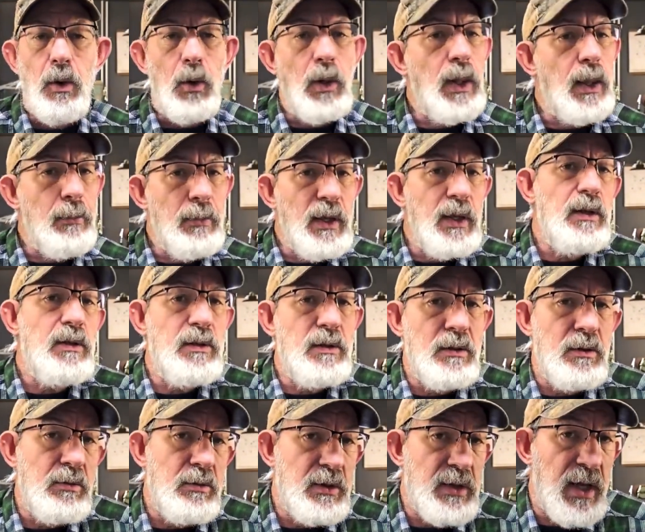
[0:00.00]
Well, let me
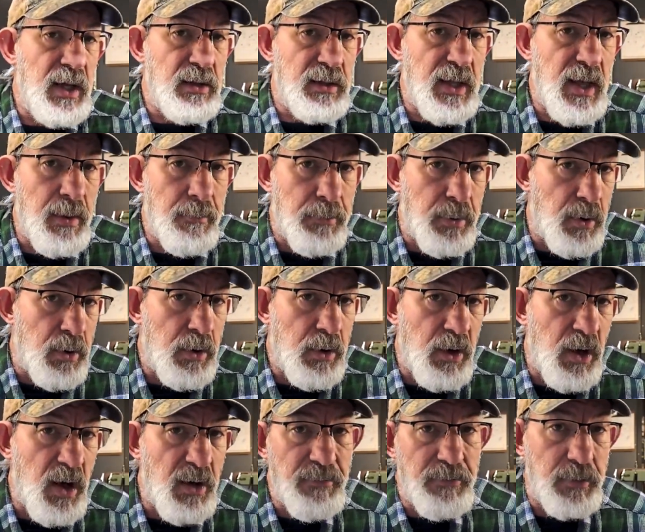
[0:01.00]
take that
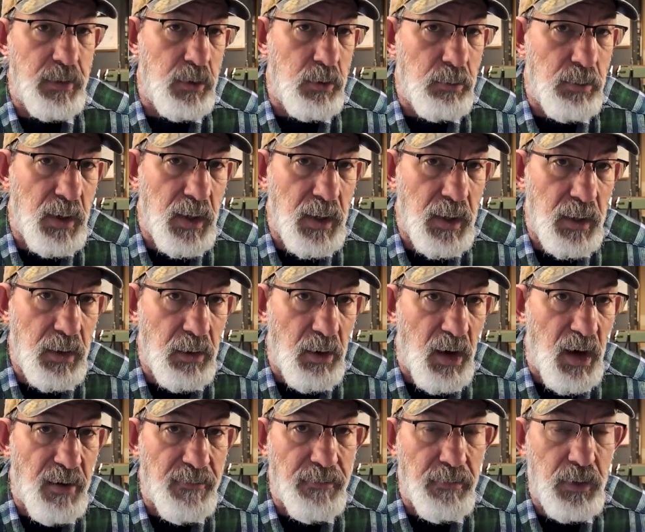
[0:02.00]
burden off of you by
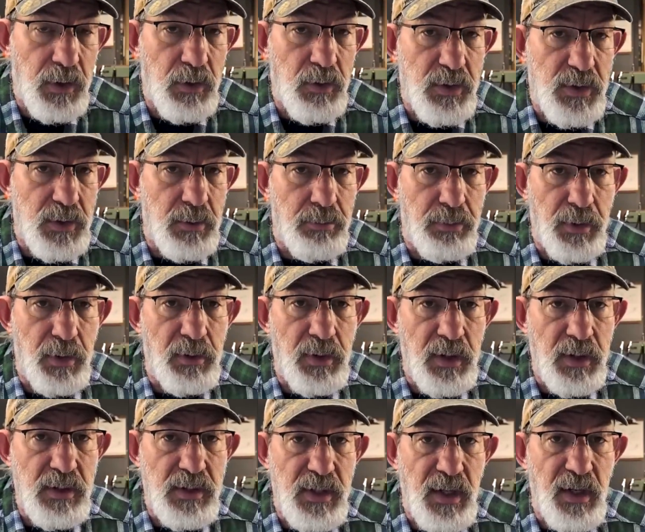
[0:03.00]
offering you some
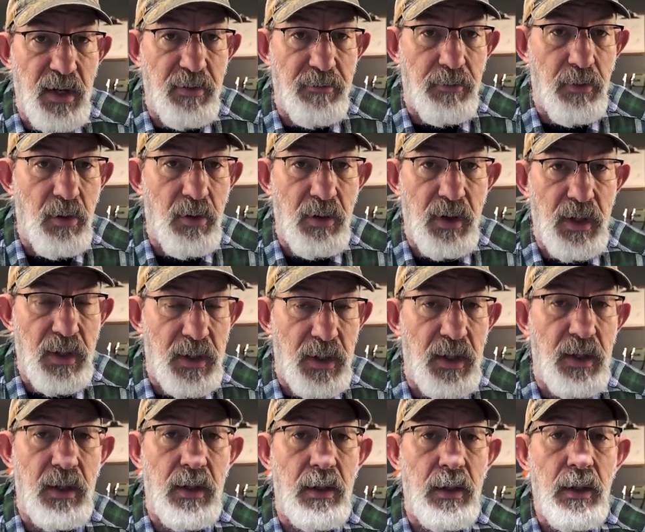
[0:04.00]
buildings that I've already
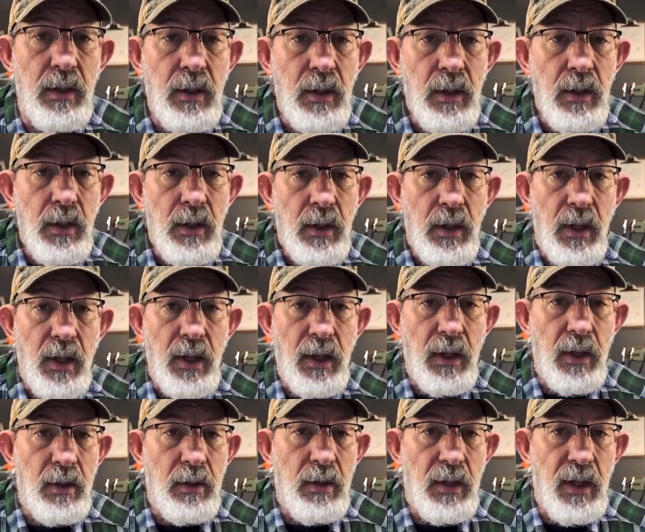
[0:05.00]
kitted,
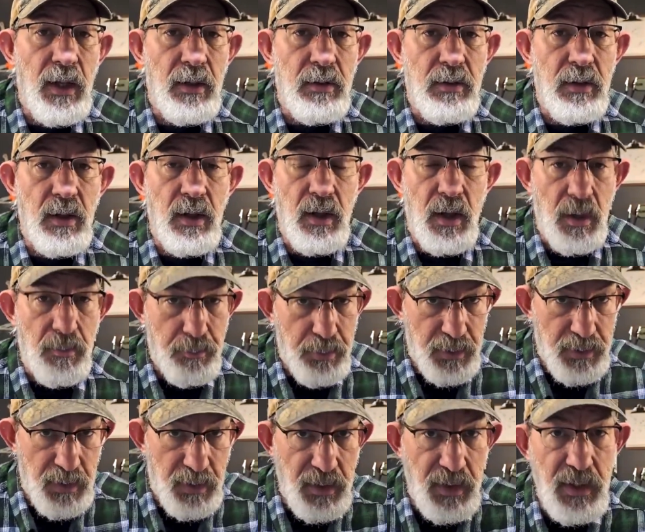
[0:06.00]
and that I'll
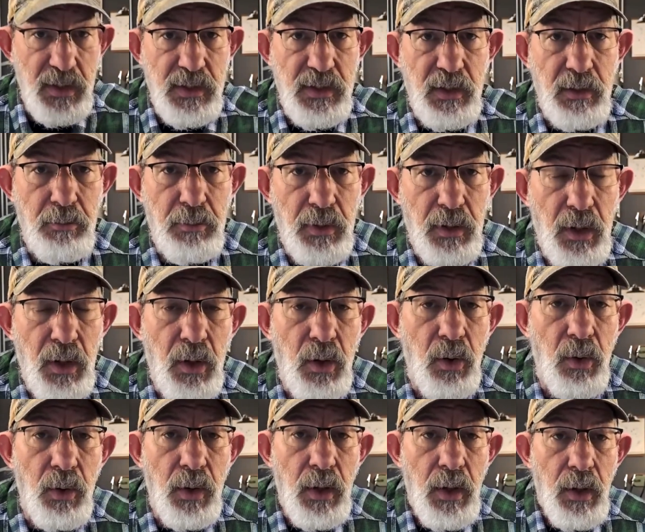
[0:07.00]
put the links in
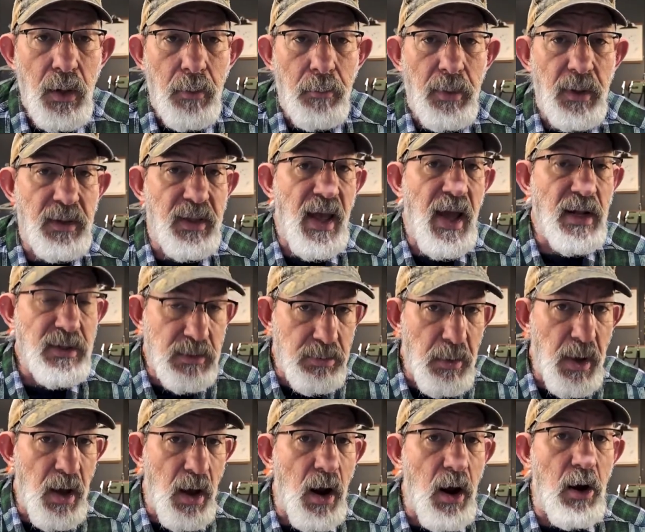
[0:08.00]
below. But that's
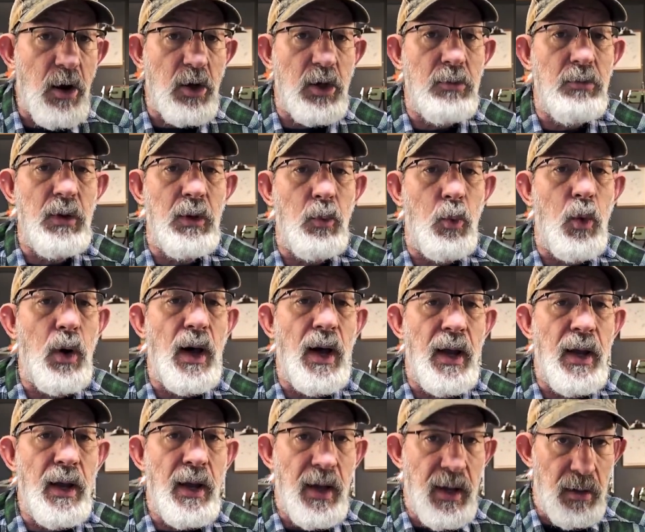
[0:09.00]
my argument
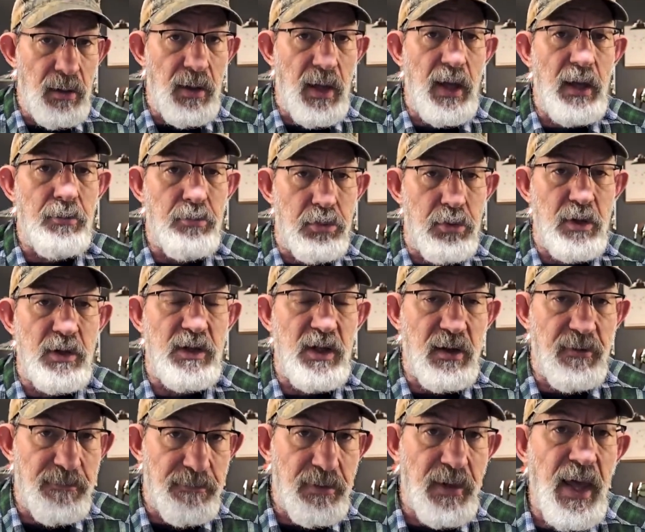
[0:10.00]
why I like
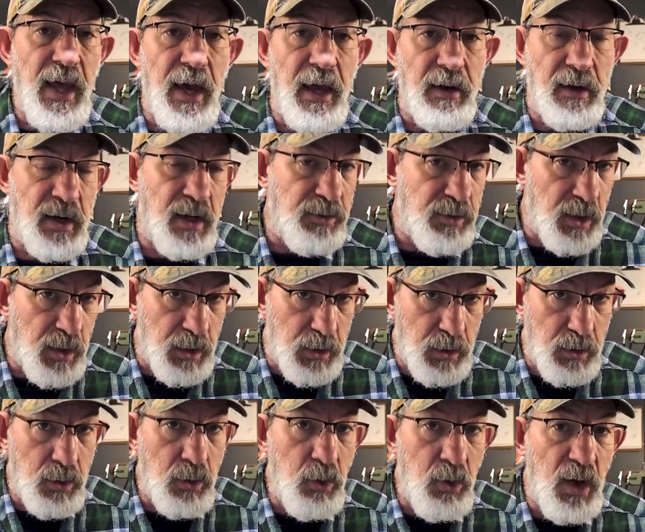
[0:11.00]
printing flat. And I think
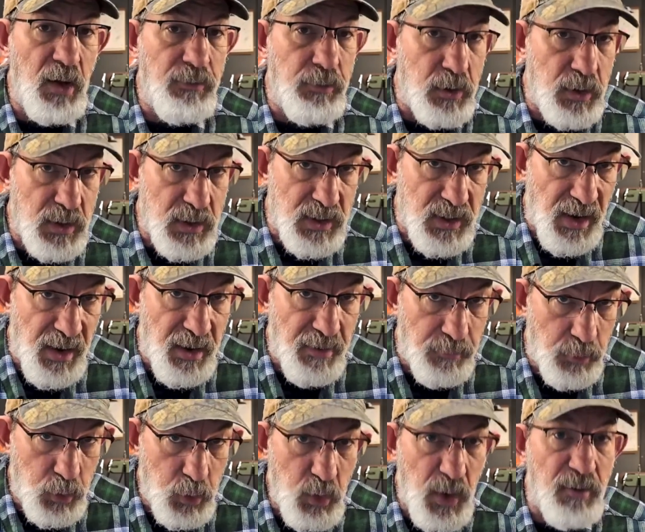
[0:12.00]
if
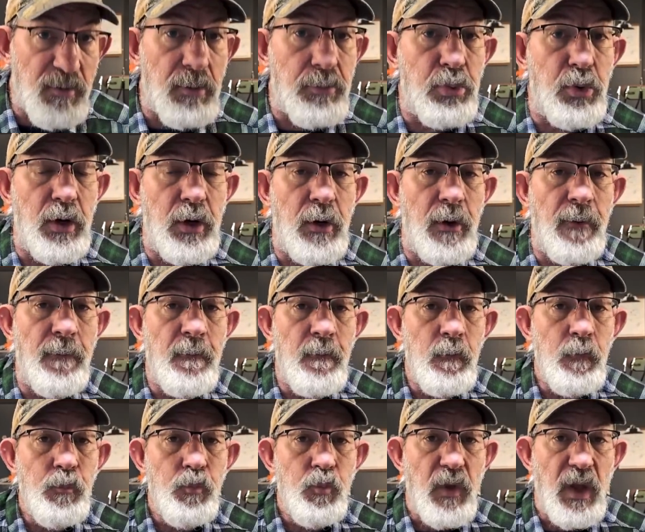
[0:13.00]
you do have a printer,
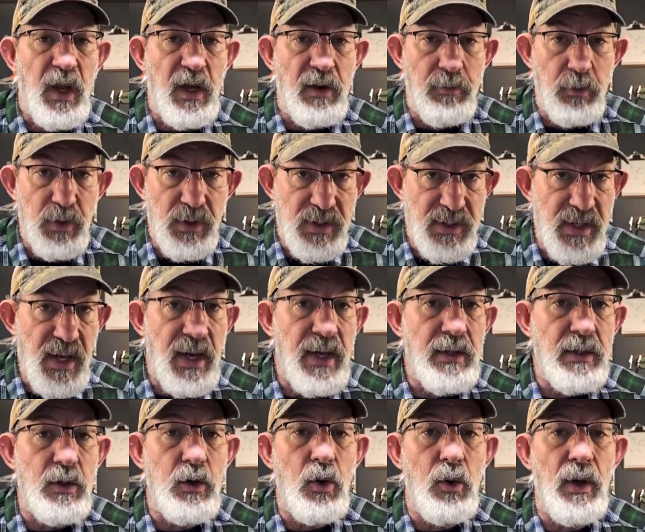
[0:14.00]
and if you
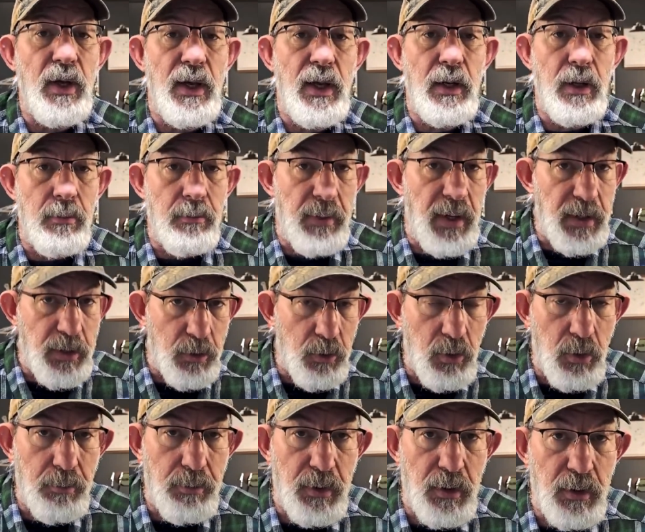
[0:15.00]
decide to go ahead and make
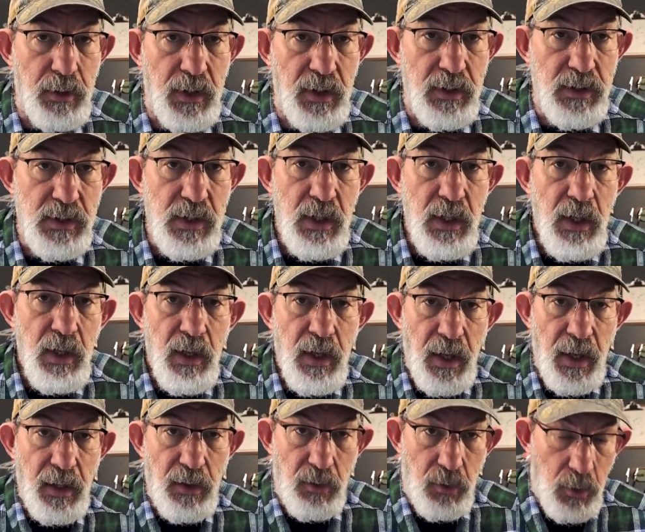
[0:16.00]
your own buildings
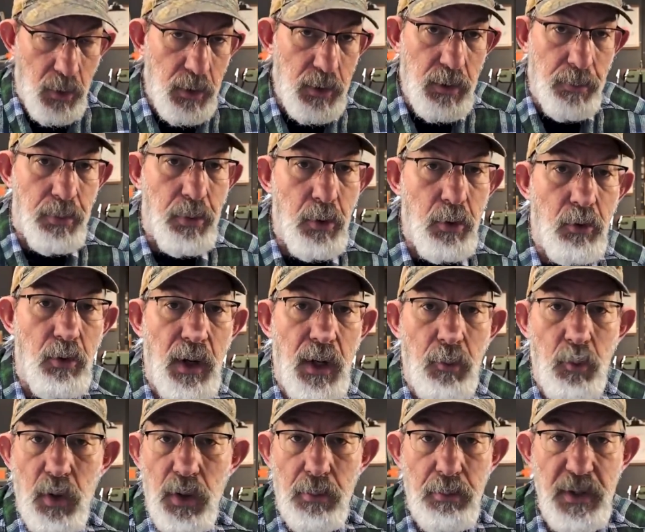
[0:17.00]
and learn the
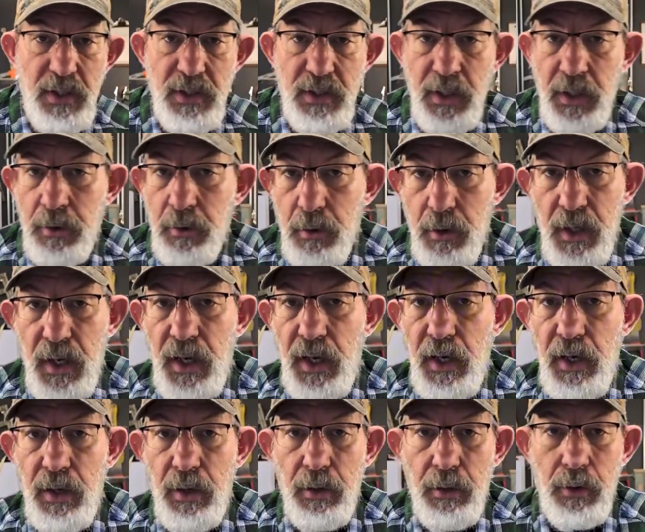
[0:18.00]
program, whether it be
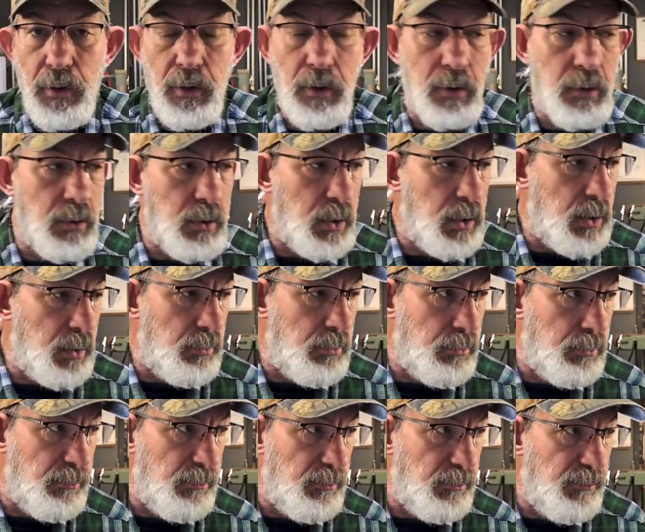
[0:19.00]
Tinkercad or
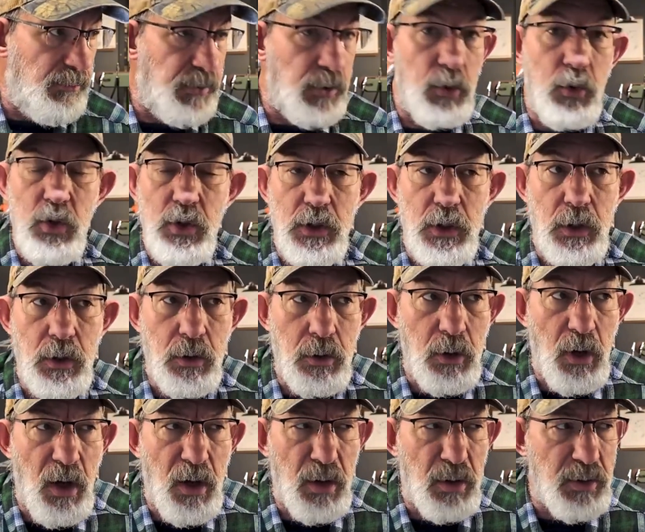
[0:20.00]

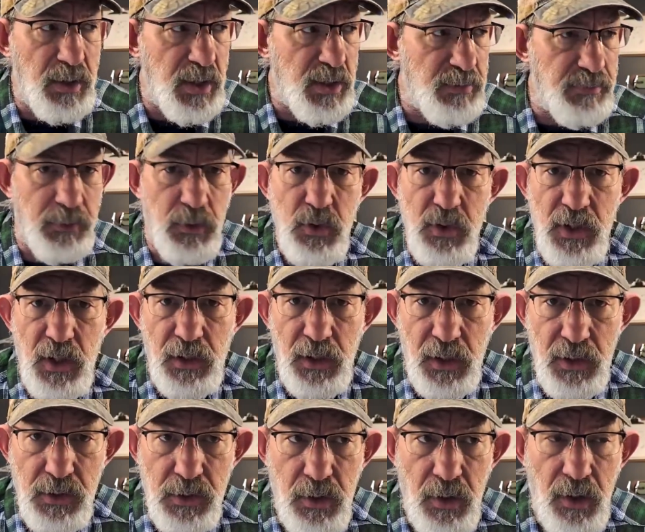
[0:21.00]
Fusion, Autodesk Fusion, I
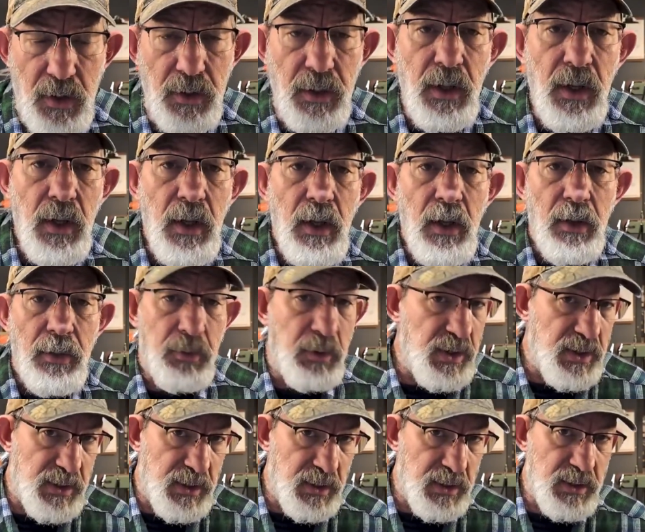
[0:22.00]
think it's called,
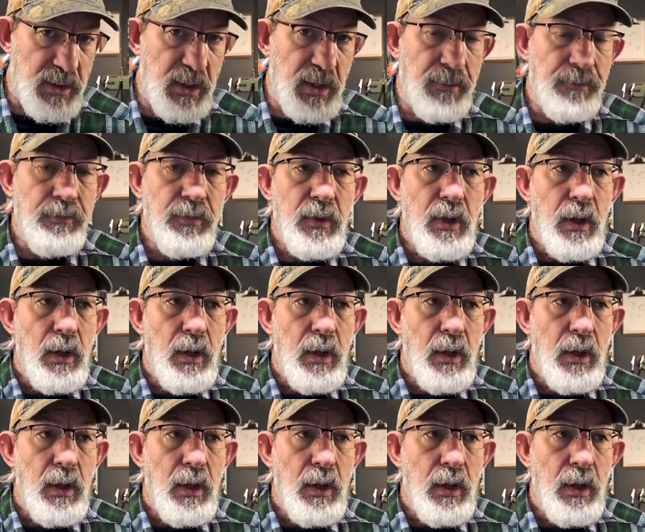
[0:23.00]
360,